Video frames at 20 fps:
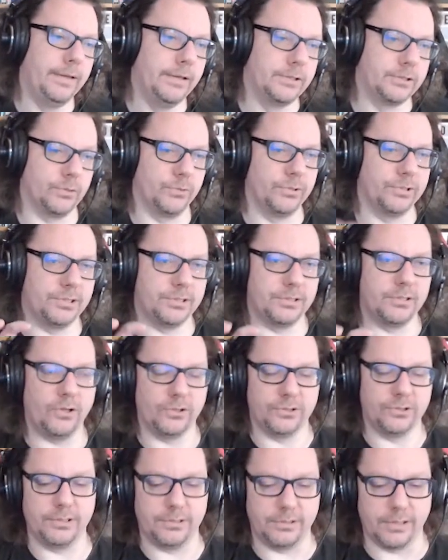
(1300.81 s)
So it's
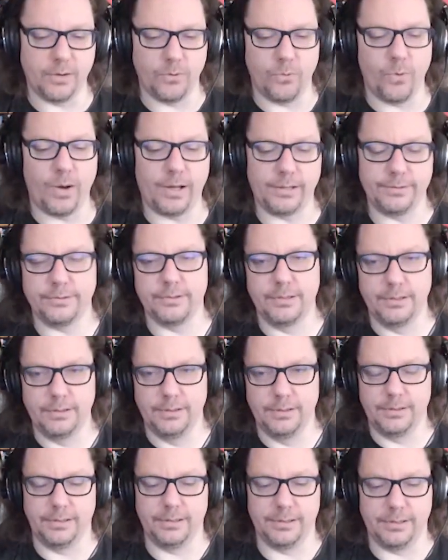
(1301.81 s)
not the one
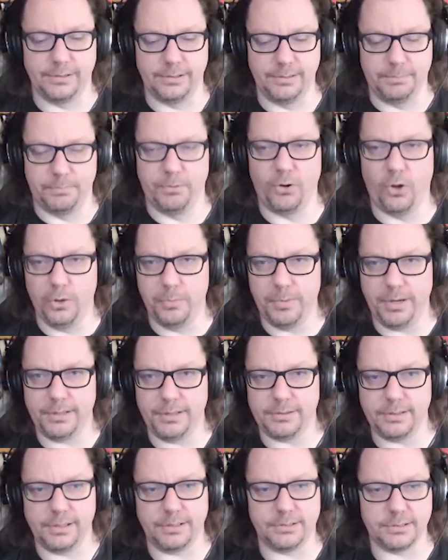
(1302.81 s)

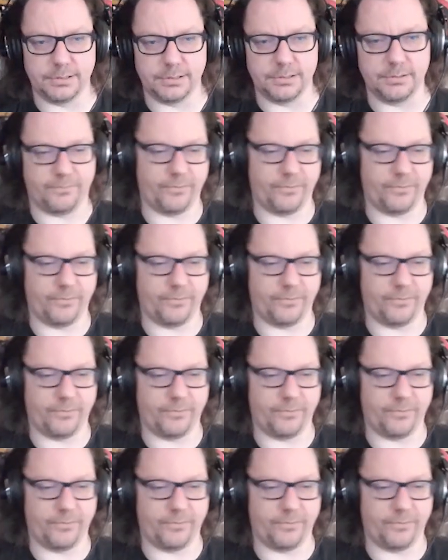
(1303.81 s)
deployment, it's,